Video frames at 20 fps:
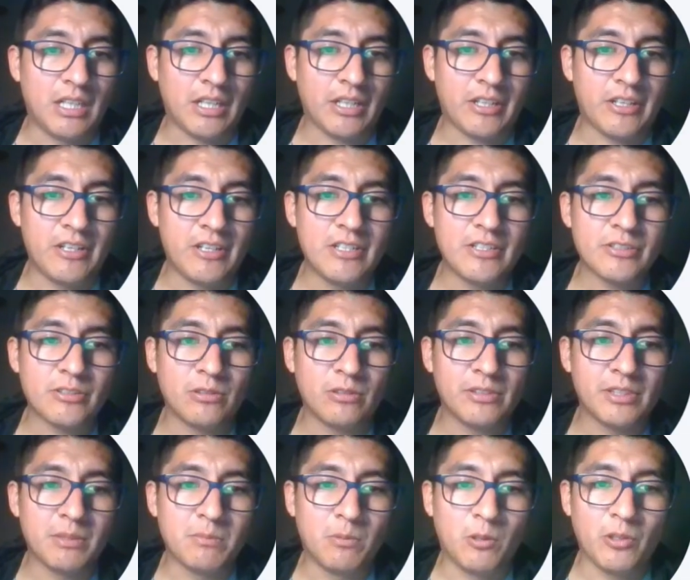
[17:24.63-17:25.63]
Here is
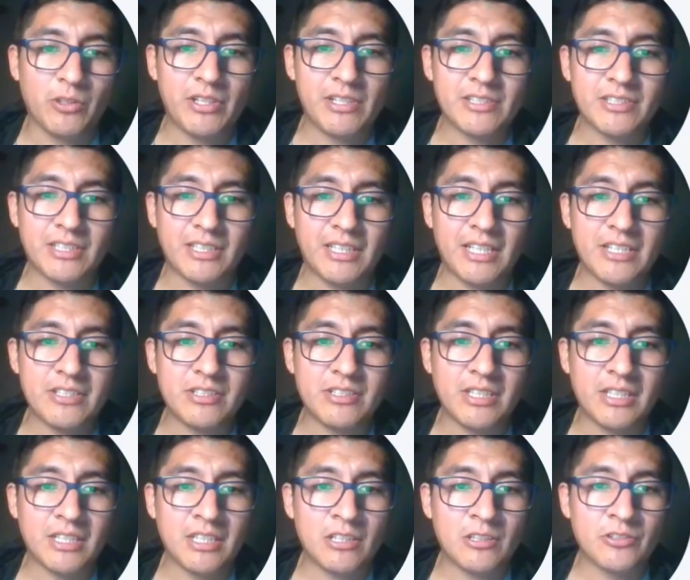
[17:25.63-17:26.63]
all the models that I
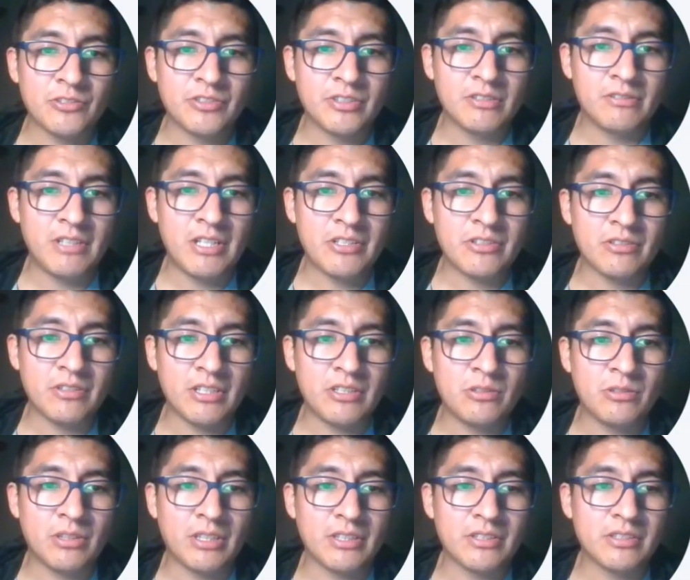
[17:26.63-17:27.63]
take in consideration. As
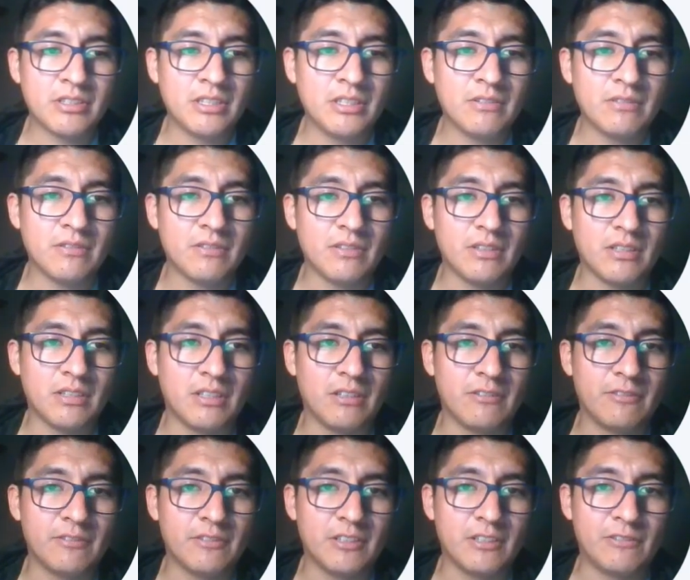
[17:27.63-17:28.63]
you can see,
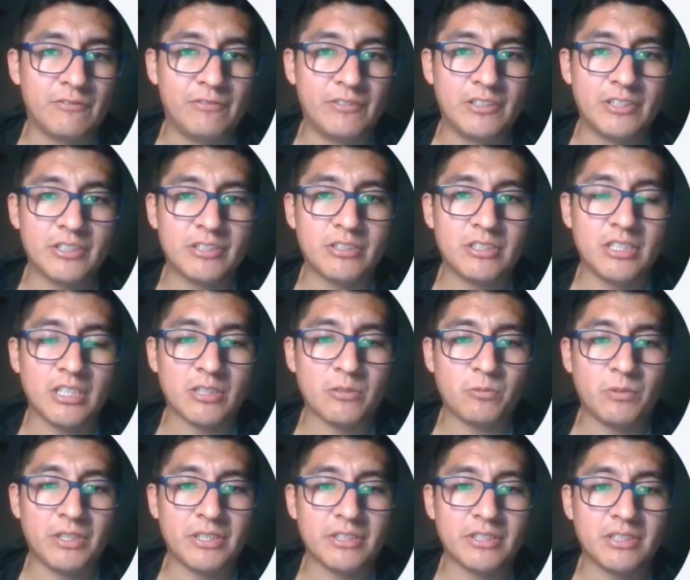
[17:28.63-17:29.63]
the first just
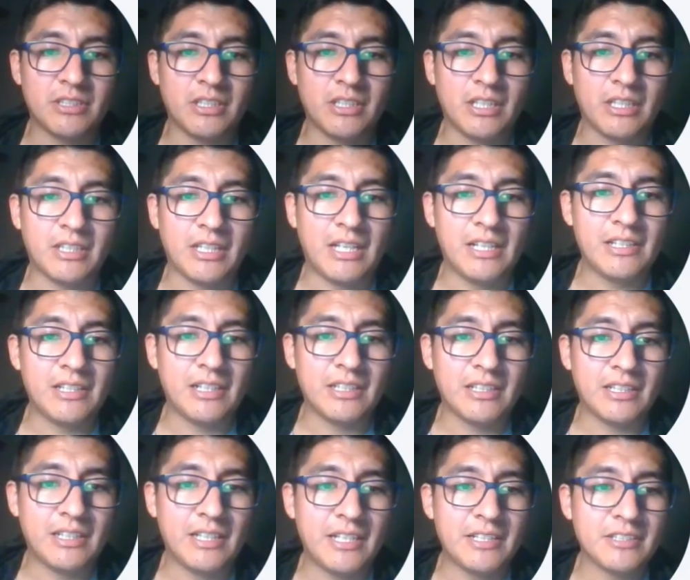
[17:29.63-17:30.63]
was the
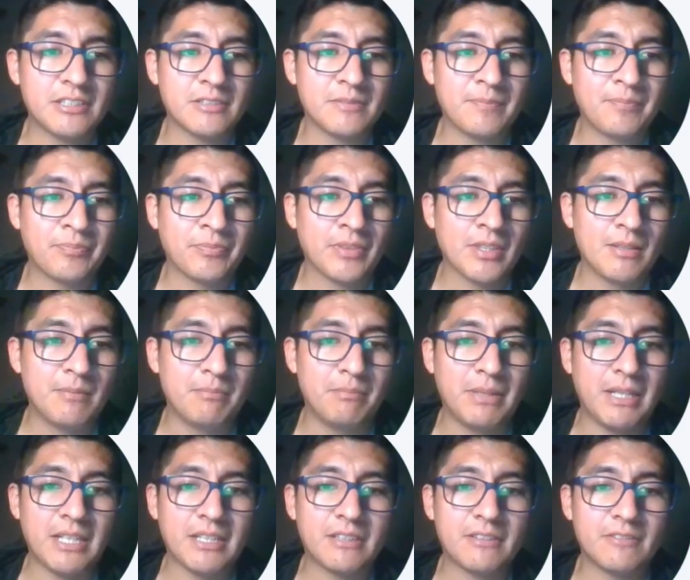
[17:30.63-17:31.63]
analyze,
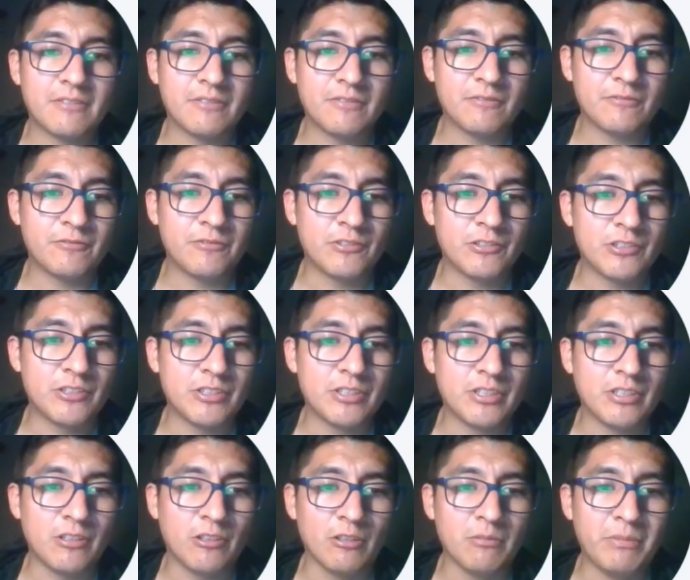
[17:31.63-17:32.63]
but
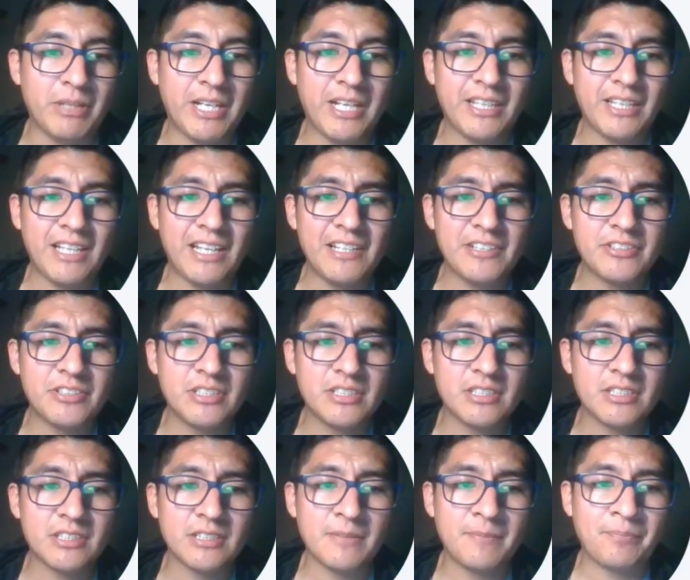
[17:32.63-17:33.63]
for all my
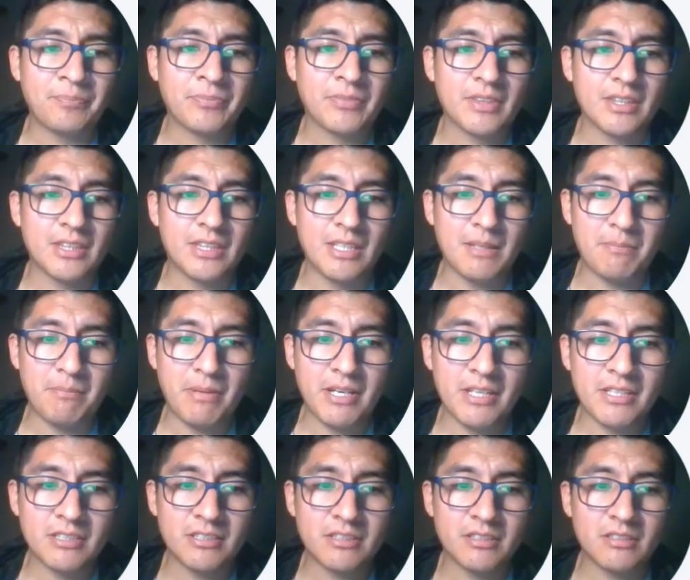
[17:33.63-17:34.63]
analysis, the
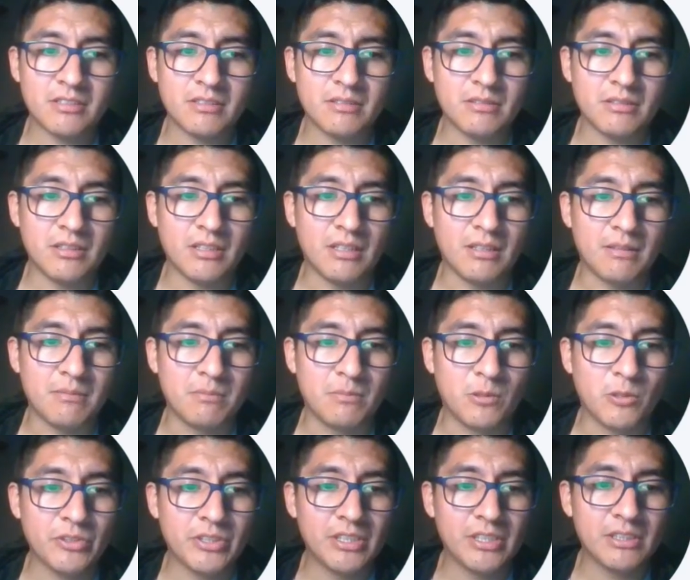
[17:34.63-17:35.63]
best
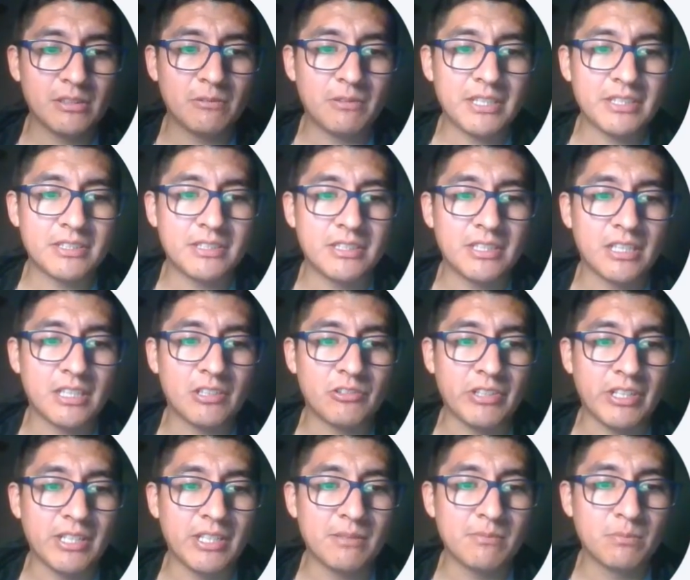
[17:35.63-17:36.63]
model was the
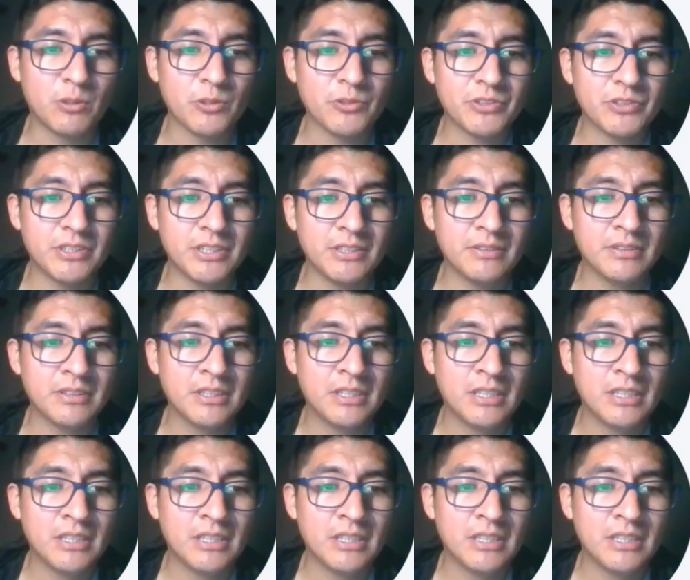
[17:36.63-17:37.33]
gradient boosting,